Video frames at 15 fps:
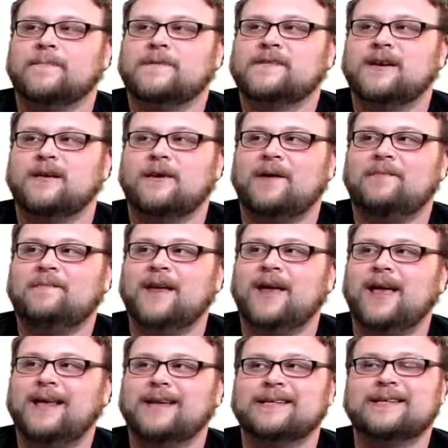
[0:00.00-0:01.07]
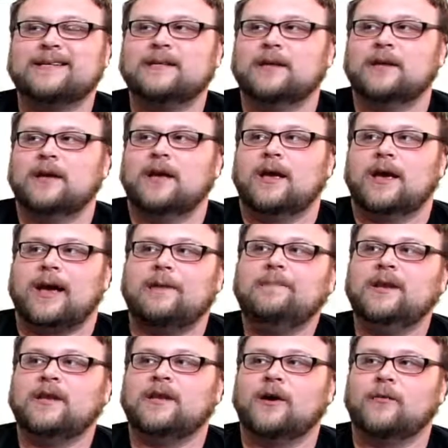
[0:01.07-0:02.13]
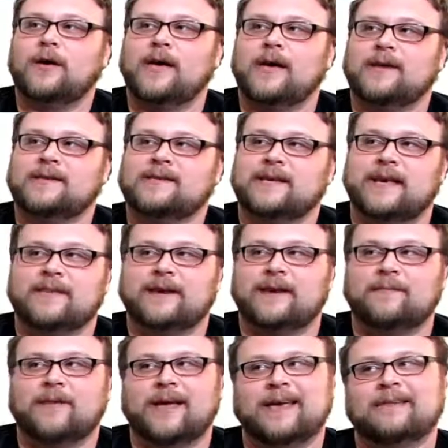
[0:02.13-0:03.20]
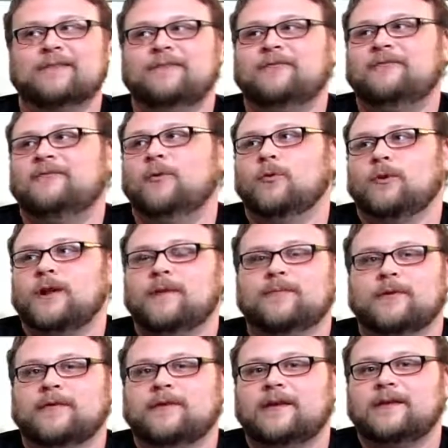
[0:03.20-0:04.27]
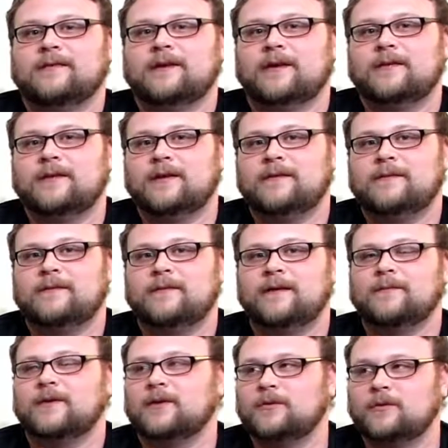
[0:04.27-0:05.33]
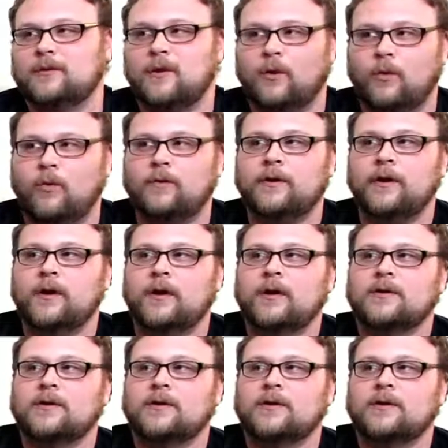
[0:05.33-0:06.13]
So I'm going to go ahead and say that I'm like 40% on this. You know, I'm a little cold.